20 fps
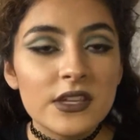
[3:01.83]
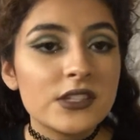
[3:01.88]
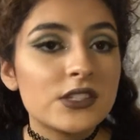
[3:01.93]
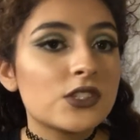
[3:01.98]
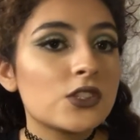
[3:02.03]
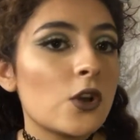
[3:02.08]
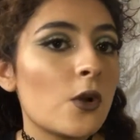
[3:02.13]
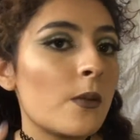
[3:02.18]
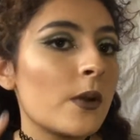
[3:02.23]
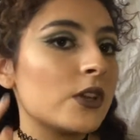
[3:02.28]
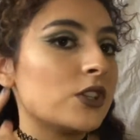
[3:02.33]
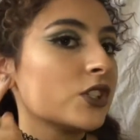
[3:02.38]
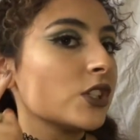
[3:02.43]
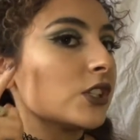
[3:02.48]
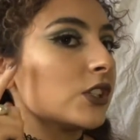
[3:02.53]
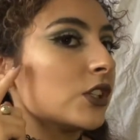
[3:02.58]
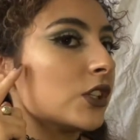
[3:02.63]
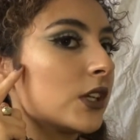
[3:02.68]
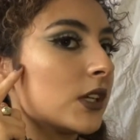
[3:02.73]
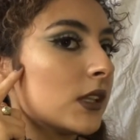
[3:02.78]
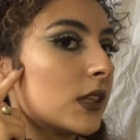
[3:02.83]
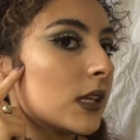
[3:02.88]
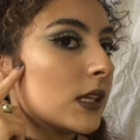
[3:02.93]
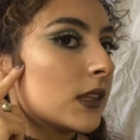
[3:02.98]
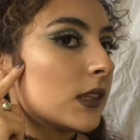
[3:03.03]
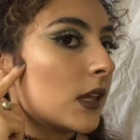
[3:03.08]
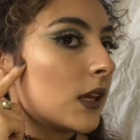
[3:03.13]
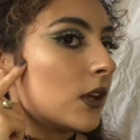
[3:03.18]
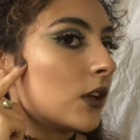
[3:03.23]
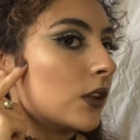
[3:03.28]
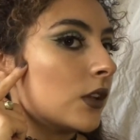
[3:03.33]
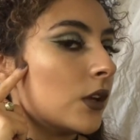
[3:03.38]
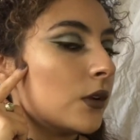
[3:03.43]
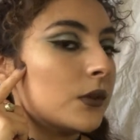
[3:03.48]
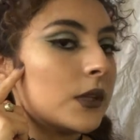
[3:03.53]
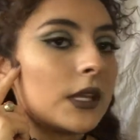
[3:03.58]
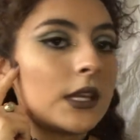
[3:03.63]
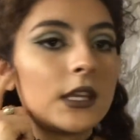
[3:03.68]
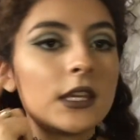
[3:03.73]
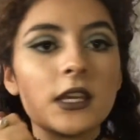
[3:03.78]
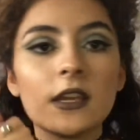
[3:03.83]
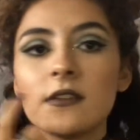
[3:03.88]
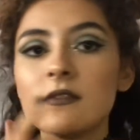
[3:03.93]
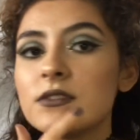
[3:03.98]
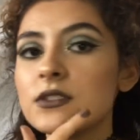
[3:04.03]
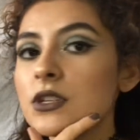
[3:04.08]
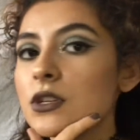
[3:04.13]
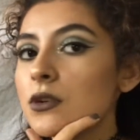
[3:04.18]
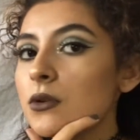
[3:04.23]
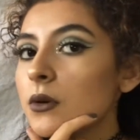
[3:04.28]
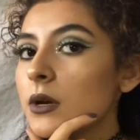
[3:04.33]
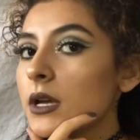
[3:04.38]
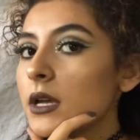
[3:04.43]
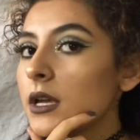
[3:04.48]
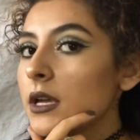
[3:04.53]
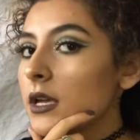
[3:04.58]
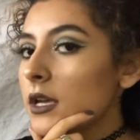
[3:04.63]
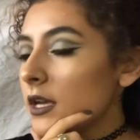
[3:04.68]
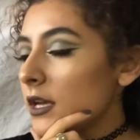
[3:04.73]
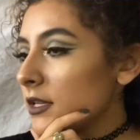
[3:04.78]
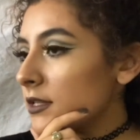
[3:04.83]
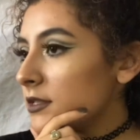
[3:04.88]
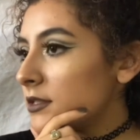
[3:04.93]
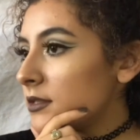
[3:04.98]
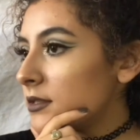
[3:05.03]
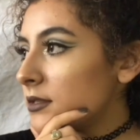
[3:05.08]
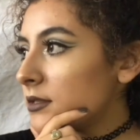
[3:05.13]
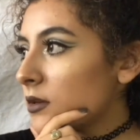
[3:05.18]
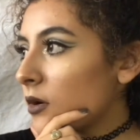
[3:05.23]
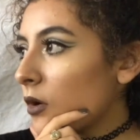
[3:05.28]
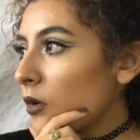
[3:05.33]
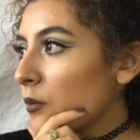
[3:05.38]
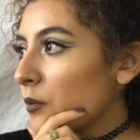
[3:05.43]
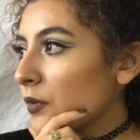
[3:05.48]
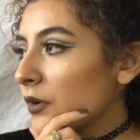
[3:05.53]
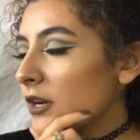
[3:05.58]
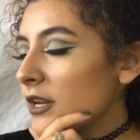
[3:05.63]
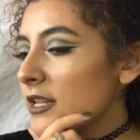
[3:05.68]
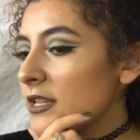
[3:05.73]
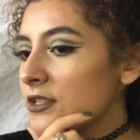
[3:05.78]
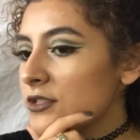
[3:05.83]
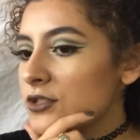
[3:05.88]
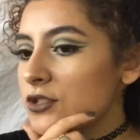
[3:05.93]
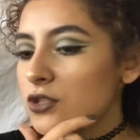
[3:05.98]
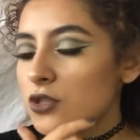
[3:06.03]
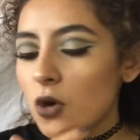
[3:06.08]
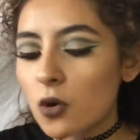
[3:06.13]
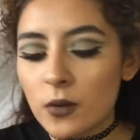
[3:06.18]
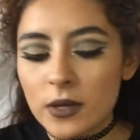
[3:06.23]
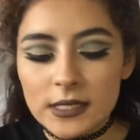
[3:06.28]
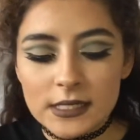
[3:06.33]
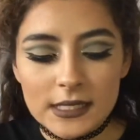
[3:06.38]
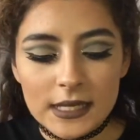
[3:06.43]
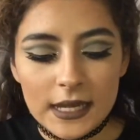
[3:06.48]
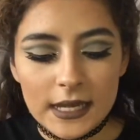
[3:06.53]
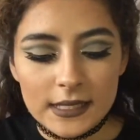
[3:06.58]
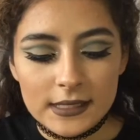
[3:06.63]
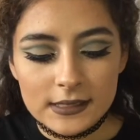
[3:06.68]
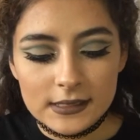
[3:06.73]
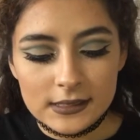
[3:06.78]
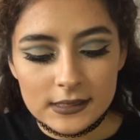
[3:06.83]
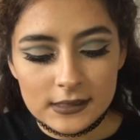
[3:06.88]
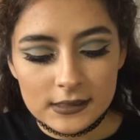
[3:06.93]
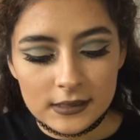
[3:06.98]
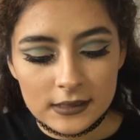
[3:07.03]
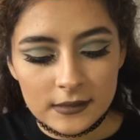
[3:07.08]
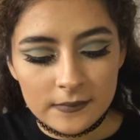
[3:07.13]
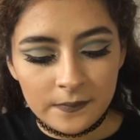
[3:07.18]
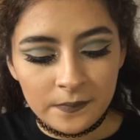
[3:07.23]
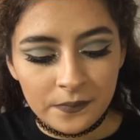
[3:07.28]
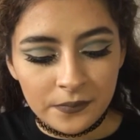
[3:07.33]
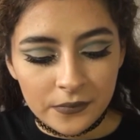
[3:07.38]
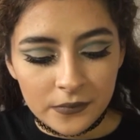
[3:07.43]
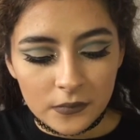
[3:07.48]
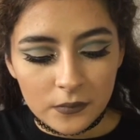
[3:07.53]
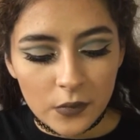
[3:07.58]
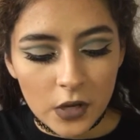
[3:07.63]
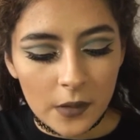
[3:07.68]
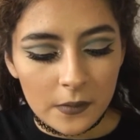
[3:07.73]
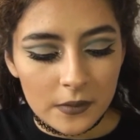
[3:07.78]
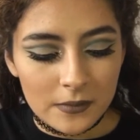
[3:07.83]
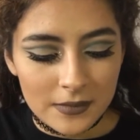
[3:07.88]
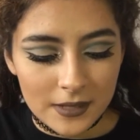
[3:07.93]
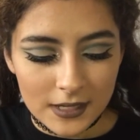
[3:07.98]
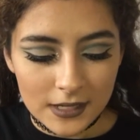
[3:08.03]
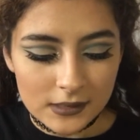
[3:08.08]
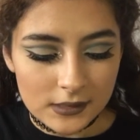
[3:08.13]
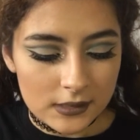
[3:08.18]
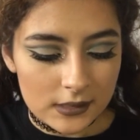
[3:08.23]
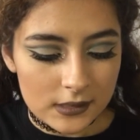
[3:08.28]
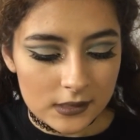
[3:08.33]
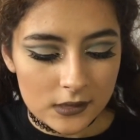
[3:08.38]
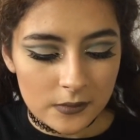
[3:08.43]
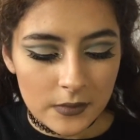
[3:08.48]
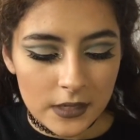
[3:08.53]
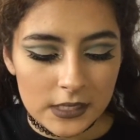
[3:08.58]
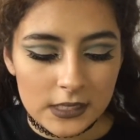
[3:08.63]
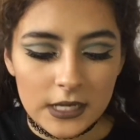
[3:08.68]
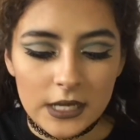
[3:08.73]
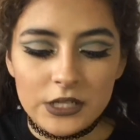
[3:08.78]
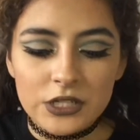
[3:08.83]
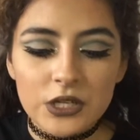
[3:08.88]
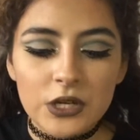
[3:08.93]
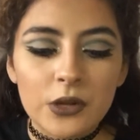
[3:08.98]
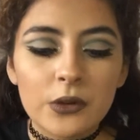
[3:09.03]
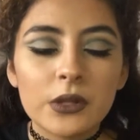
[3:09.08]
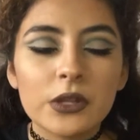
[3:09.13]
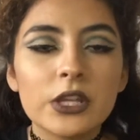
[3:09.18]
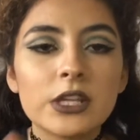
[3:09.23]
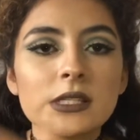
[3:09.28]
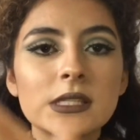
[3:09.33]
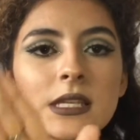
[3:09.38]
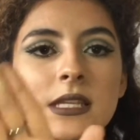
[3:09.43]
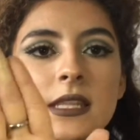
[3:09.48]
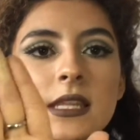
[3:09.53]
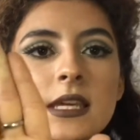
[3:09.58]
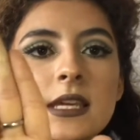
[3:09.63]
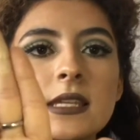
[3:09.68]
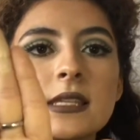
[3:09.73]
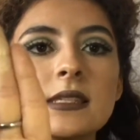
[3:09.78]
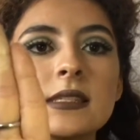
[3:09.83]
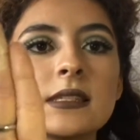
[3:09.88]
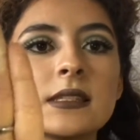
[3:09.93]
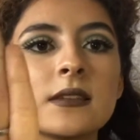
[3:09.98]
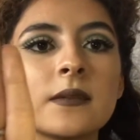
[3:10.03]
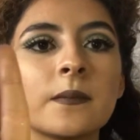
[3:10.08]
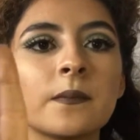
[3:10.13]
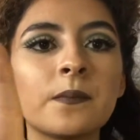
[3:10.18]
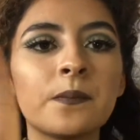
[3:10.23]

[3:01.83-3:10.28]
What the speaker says: this so much because look at like that glow that it gives you. It's so pretty and so intense. Probably because it is a baked eyeshadow. It looks like this.